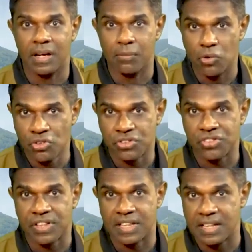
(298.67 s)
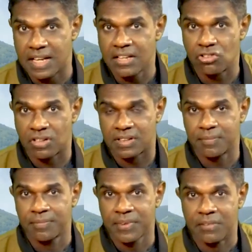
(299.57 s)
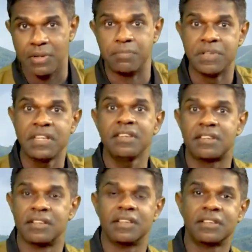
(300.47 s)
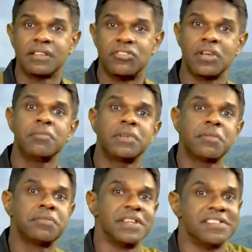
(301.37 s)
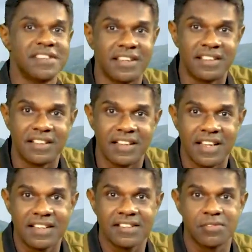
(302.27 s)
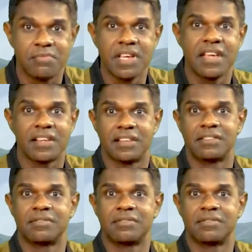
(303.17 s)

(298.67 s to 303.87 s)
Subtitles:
Moses and Elijah, when Peter jumped up and said, let us make a